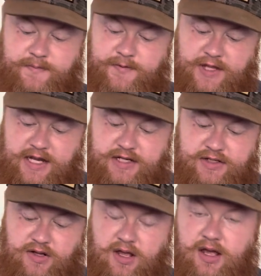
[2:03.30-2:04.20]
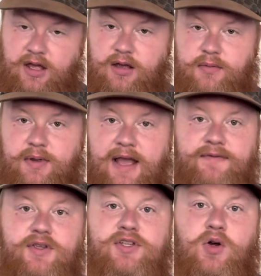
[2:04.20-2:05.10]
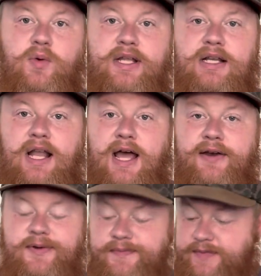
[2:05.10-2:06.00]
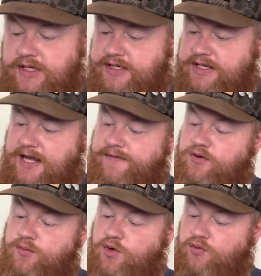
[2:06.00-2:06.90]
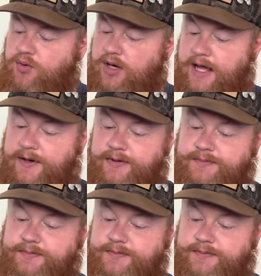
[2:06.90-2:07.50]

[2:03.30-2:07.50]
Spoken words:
These have the sewn-in liner. It doesn't have the removable liner.